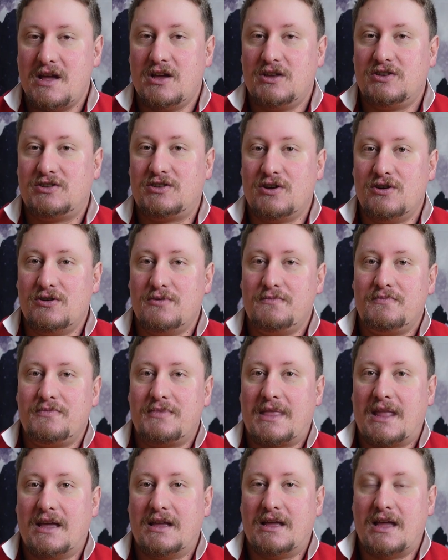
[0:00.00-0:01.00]
So,
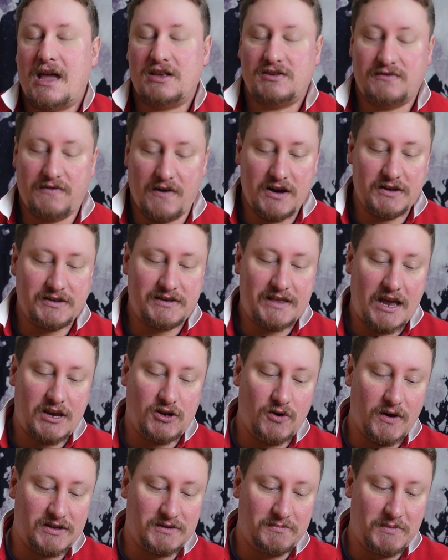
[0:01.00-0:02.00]
as far as that
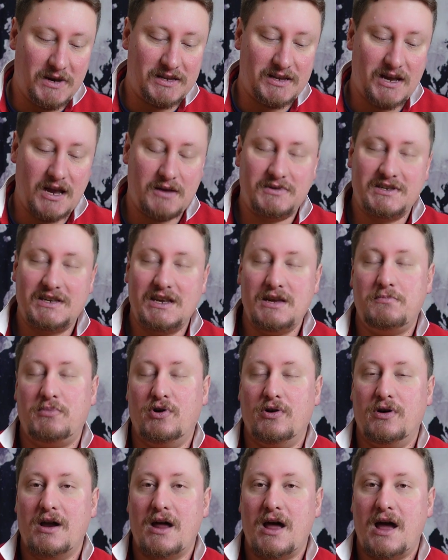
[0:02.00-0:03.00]
USB Type-C
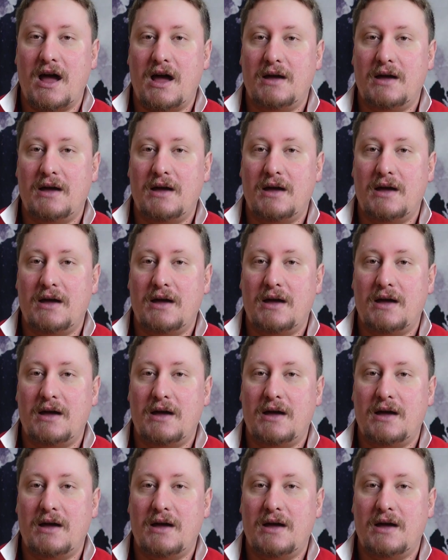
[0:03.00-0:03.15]
port,